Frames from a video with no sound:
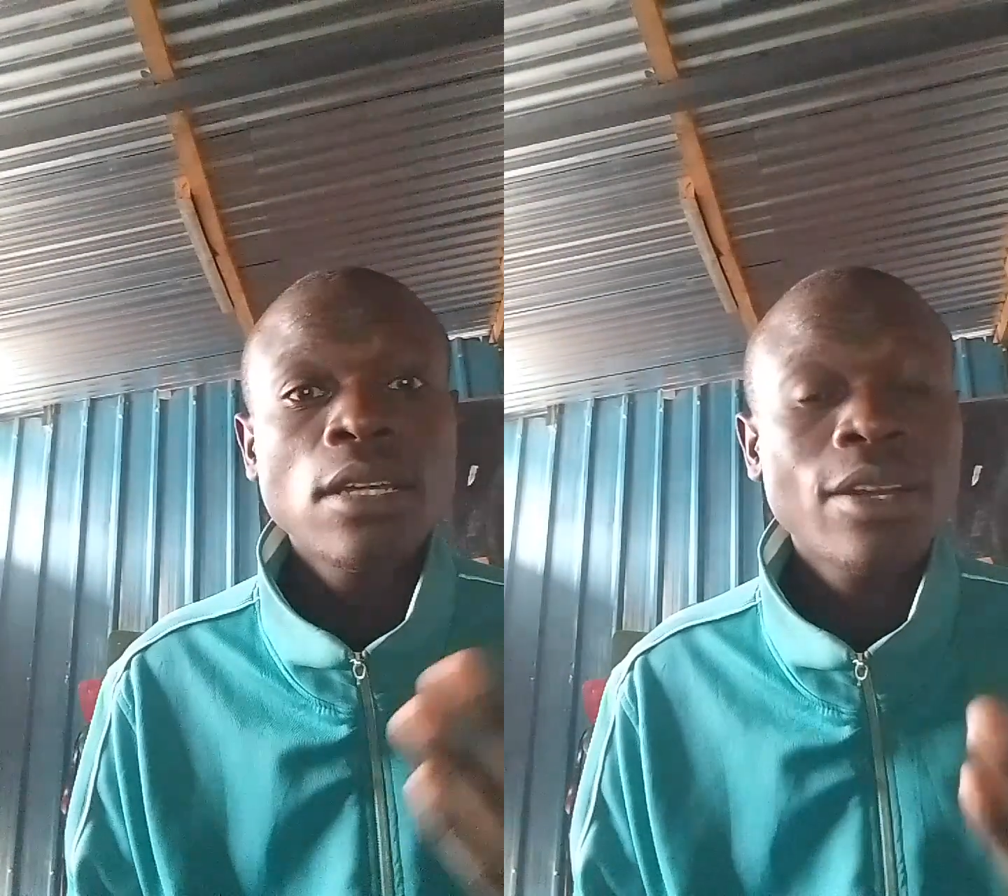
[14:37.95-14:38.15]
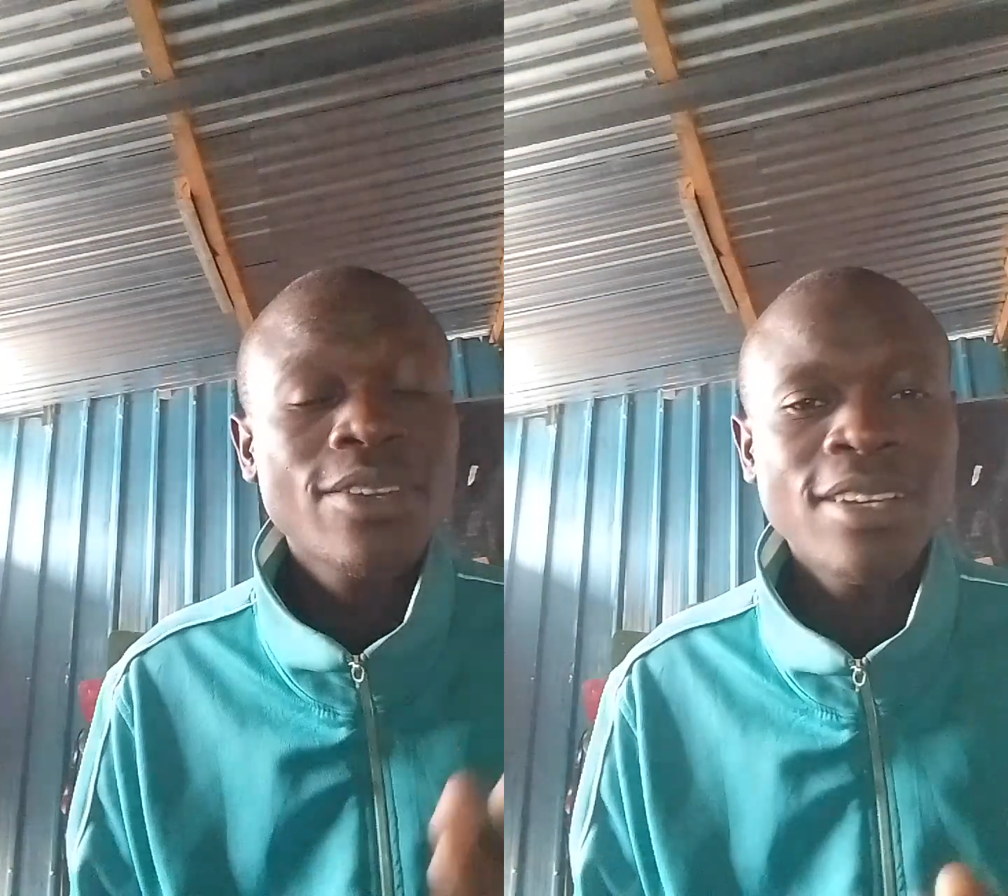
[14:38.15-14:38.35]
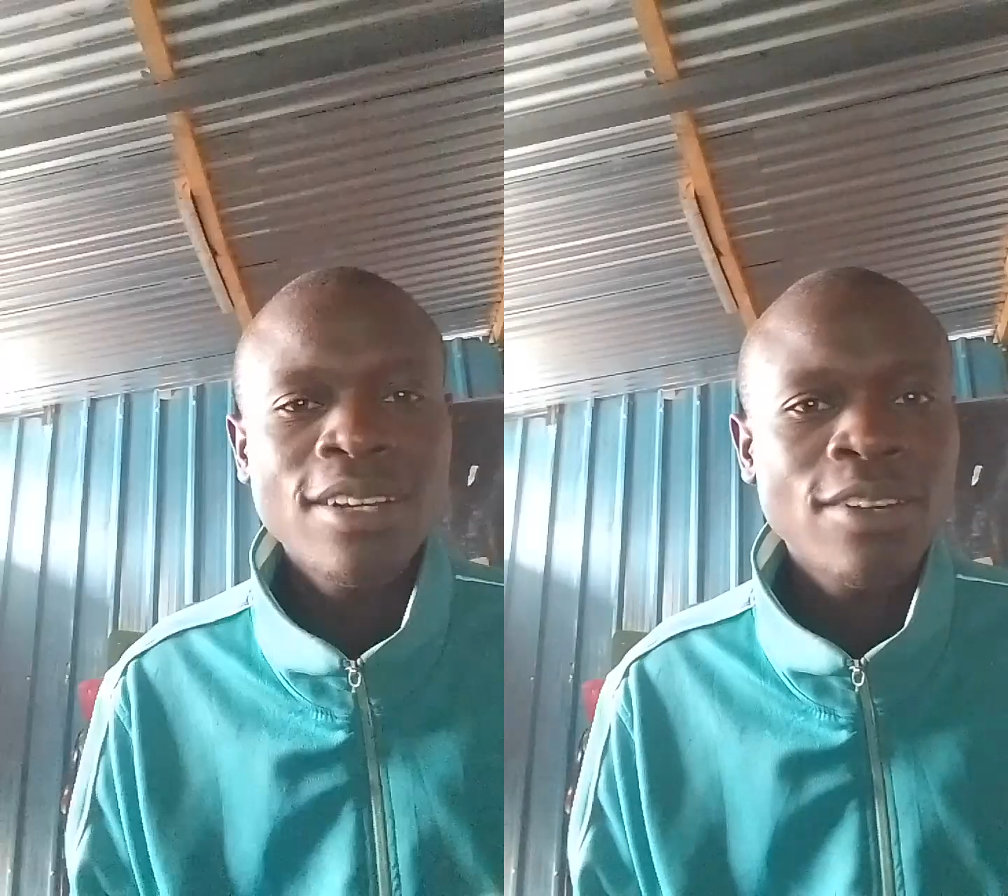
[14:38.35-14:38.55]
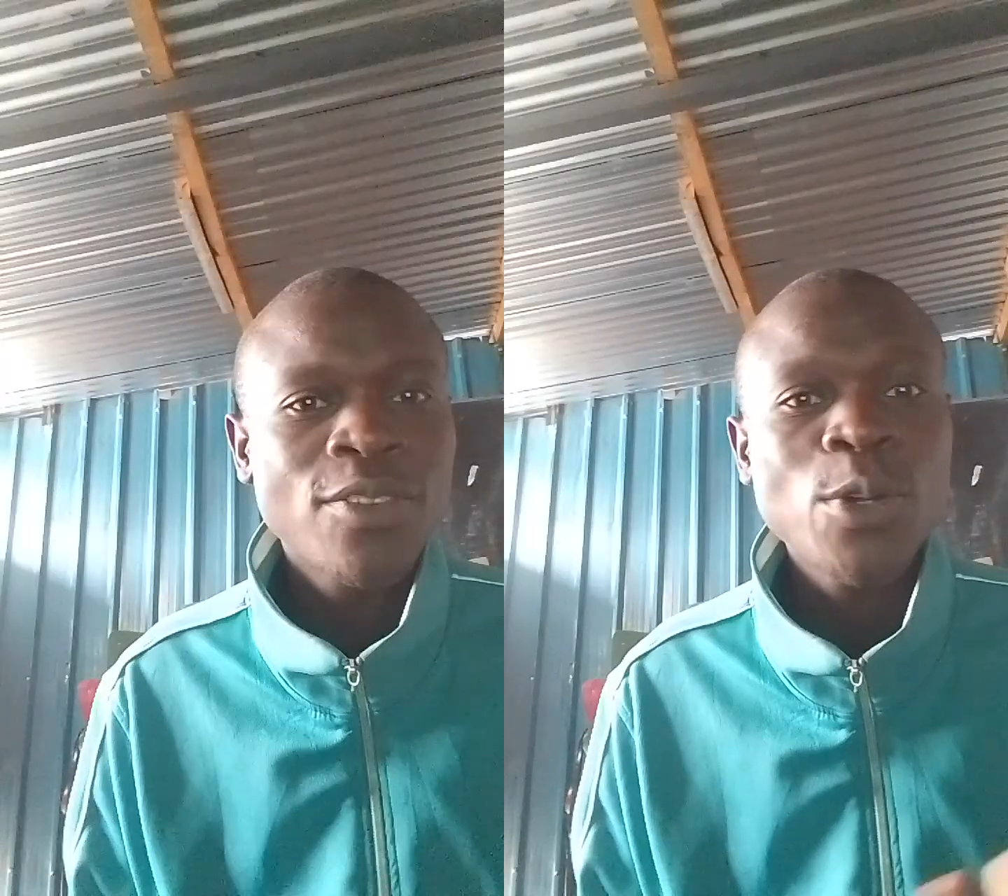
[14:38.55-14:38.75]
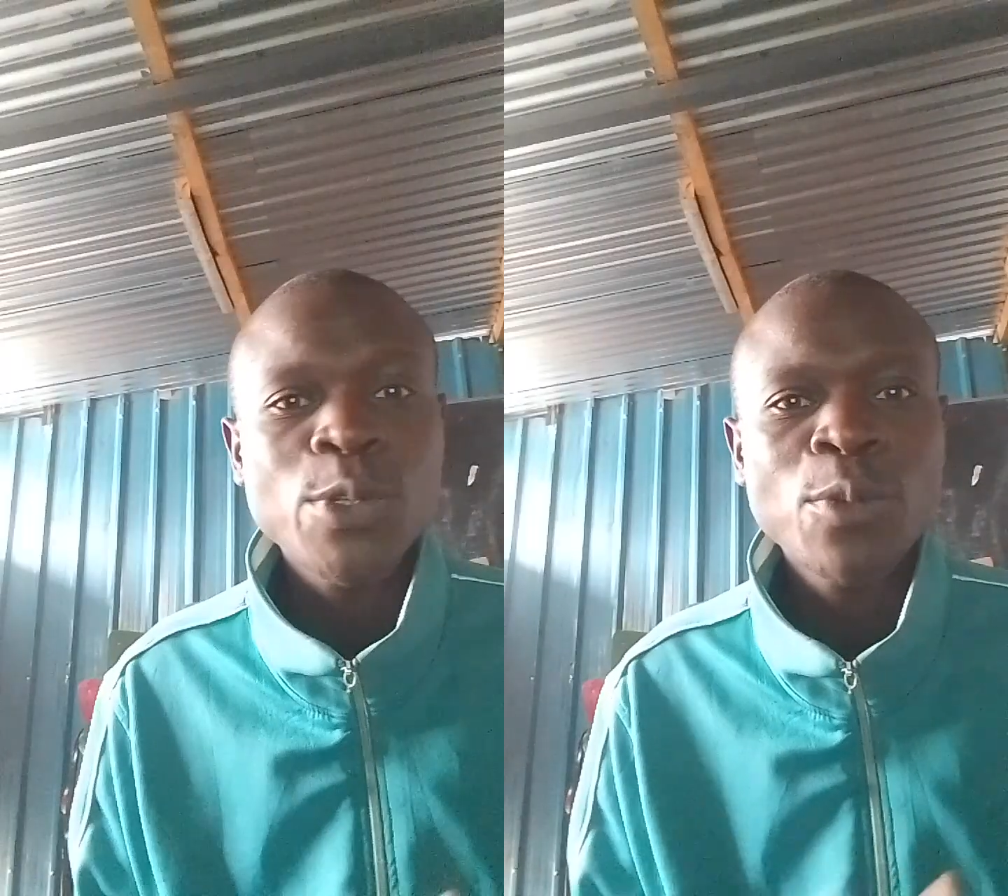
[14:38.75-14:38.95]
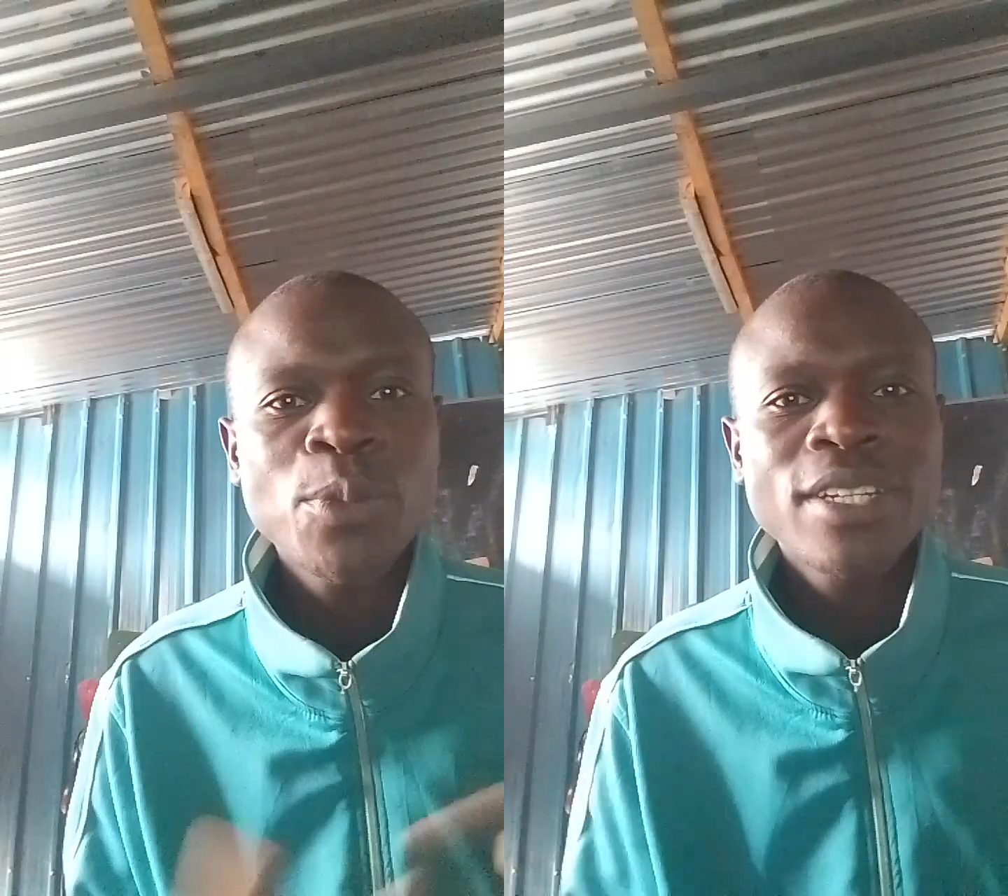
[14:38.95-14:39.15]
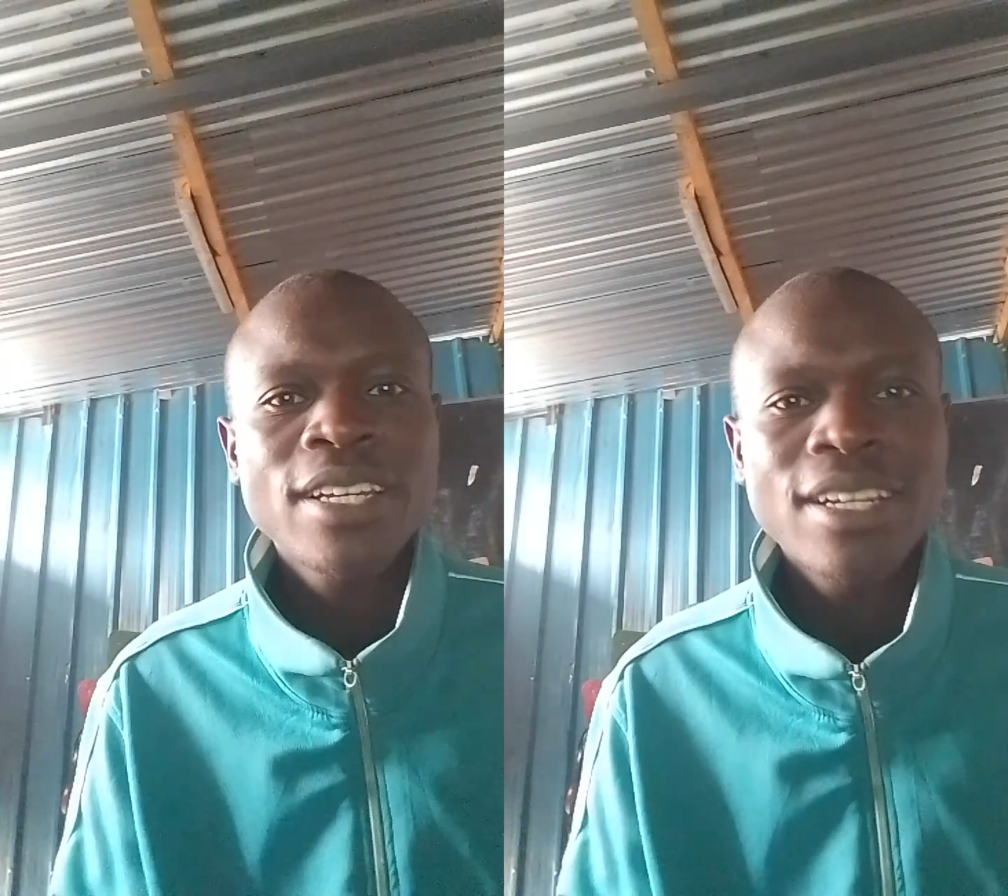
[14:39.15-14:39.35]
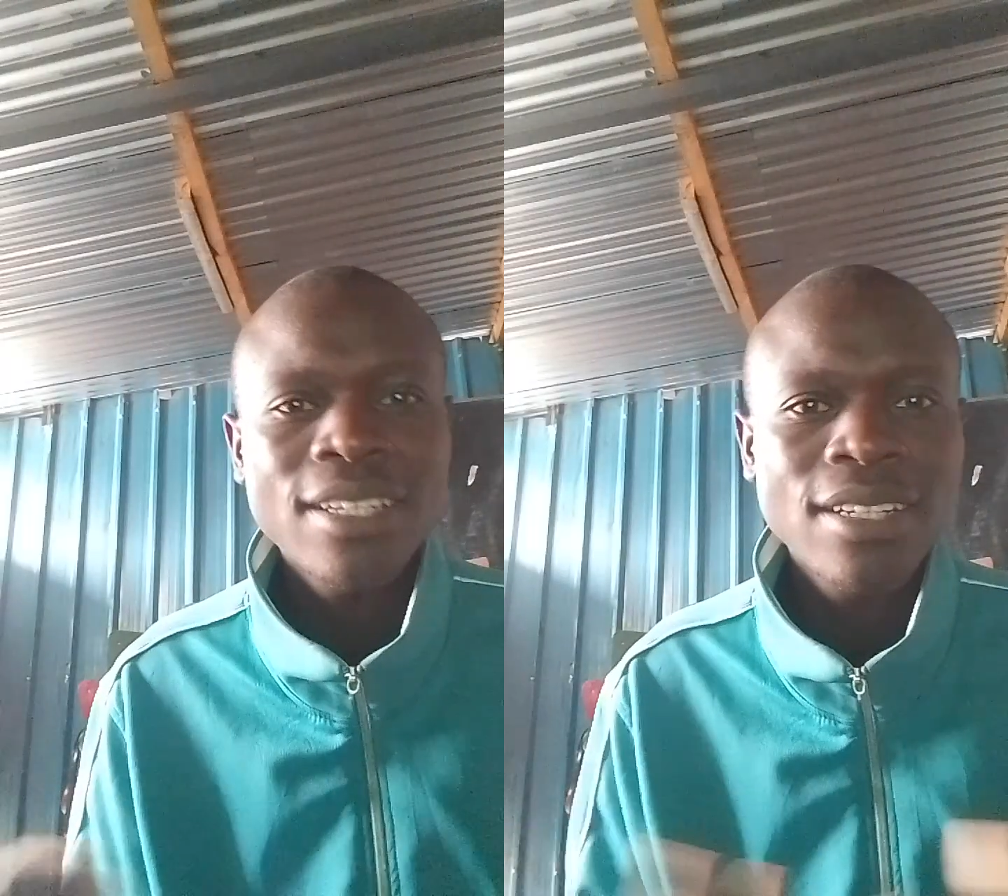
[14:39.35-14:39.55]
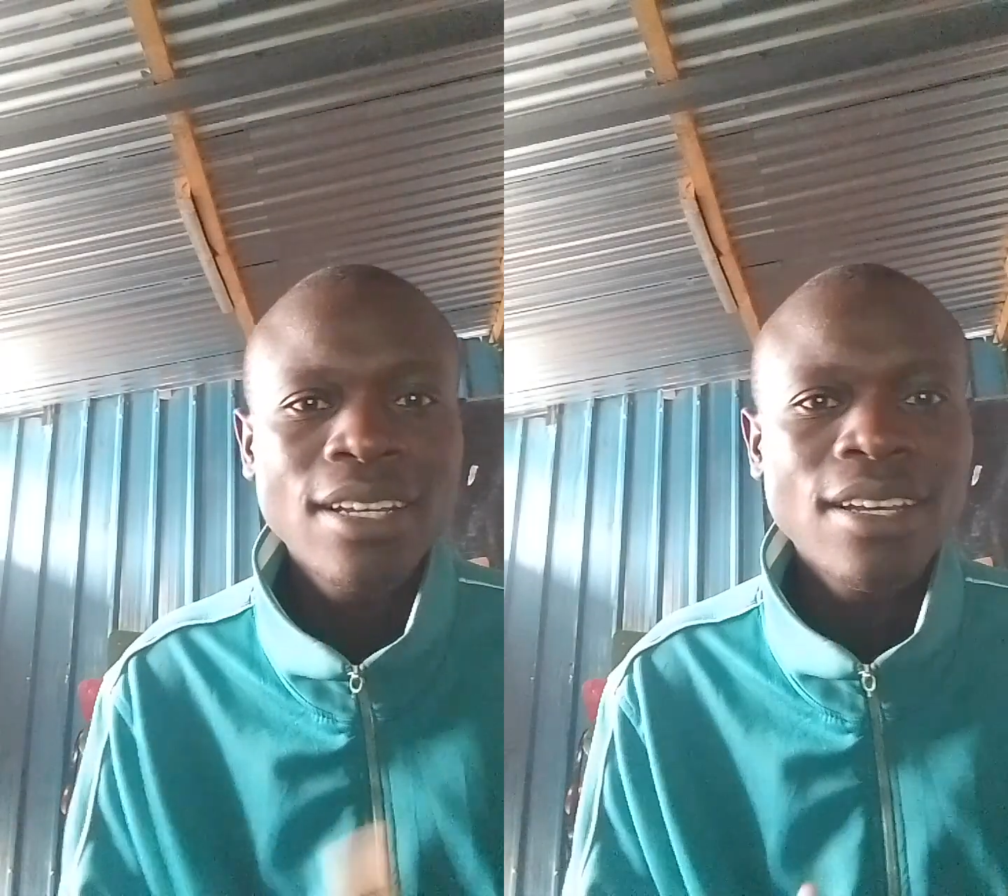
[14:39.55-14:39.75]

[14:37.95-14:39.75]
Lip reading: okay, of course nobody can